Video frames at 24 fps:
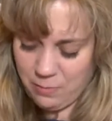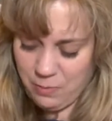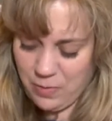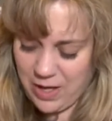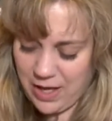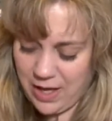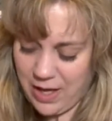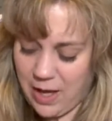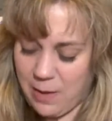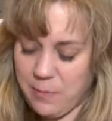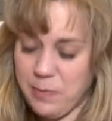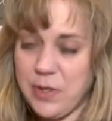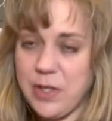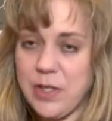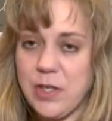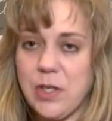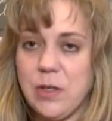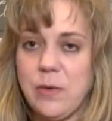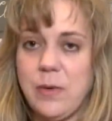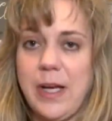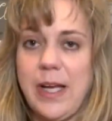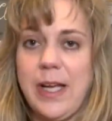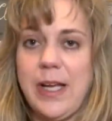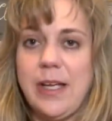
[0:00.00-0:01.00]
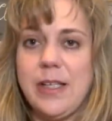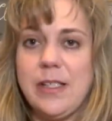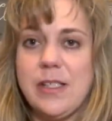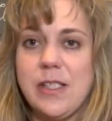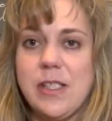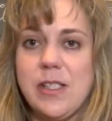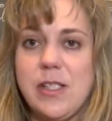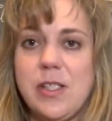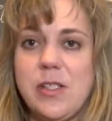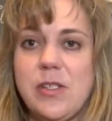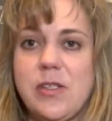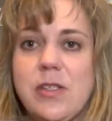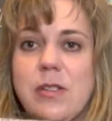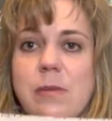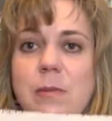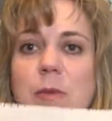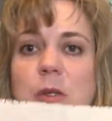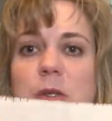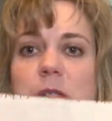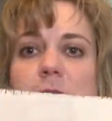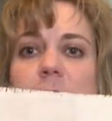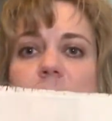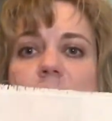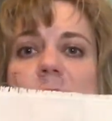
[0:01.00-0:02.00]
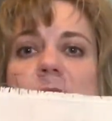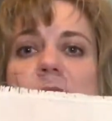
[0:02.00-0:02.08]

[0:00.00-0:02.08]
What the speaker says: But I put it away to do some Christmas